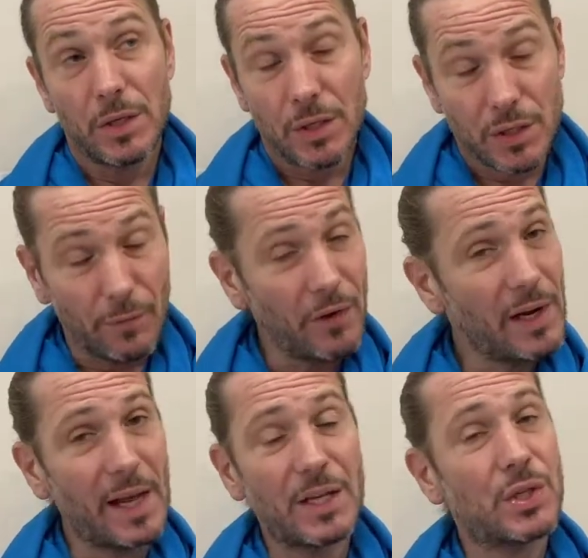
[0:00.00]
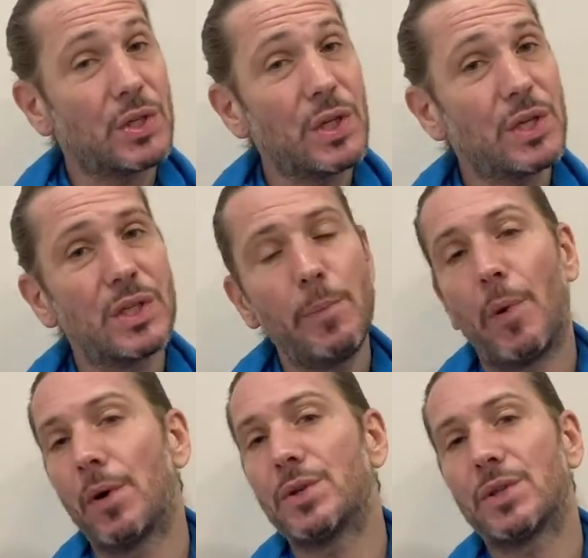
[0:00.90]
Something like
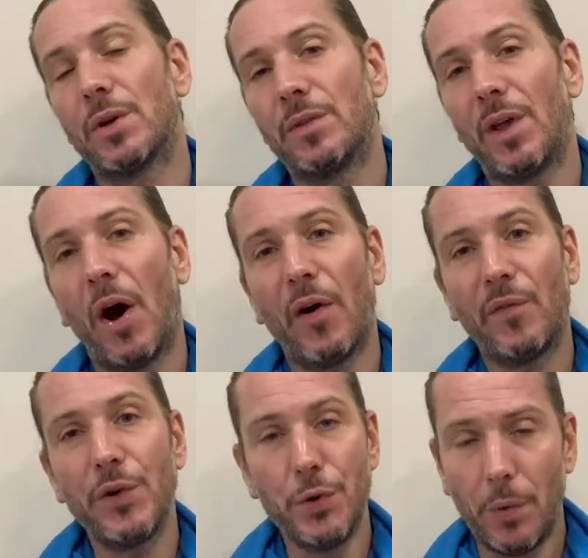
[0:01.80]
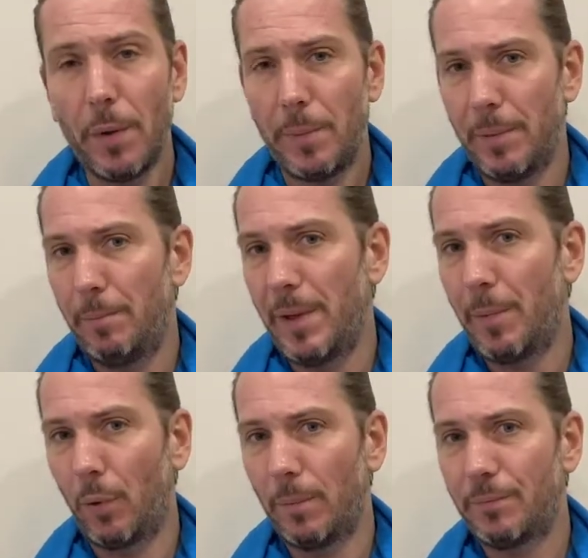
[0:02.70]
60% of European
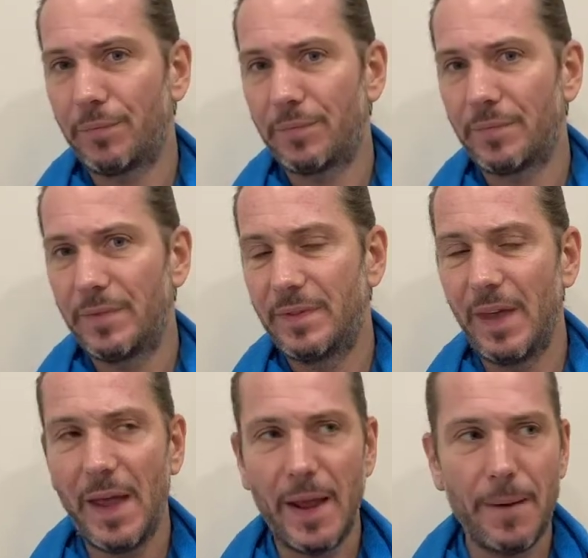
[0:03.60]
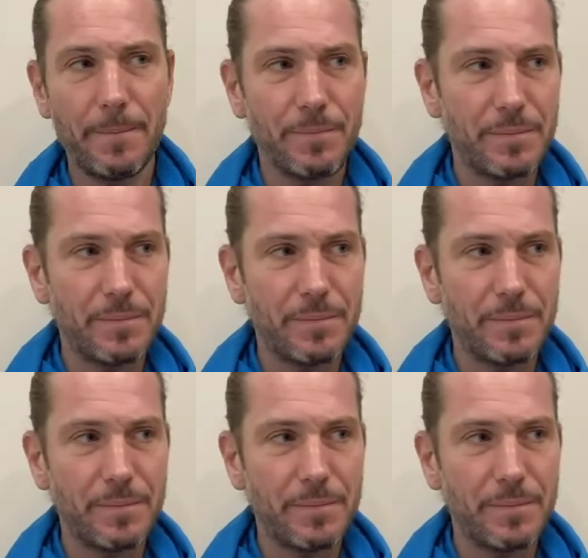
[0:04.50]
people, they